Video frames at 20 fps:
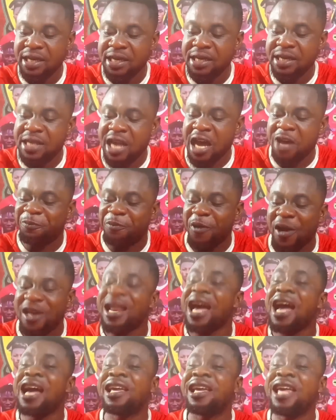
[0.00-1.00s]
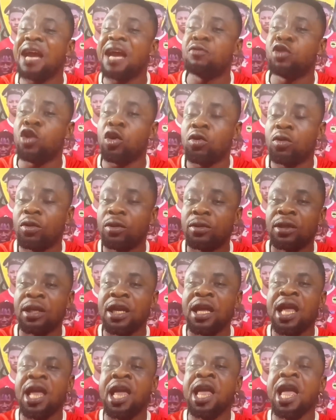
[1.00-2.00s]
Now final game, no.
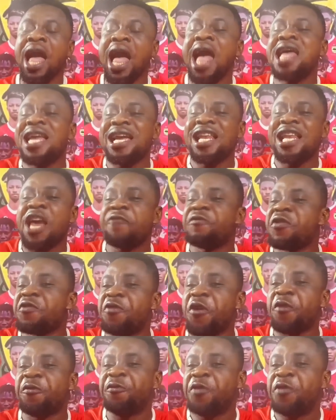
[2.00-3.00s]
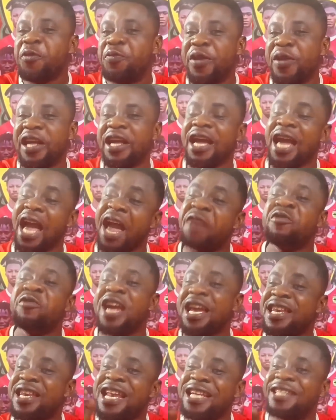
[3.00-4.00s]
I 11th of February. I
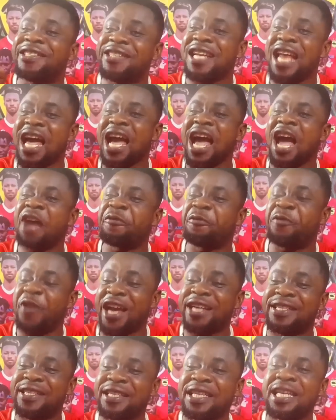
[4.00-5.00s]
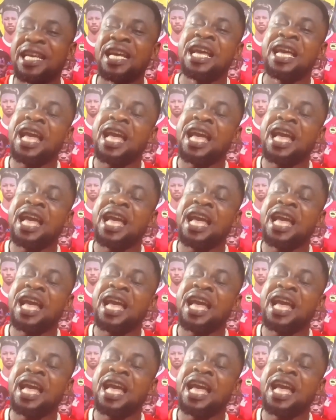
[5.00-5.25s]
need national affairs.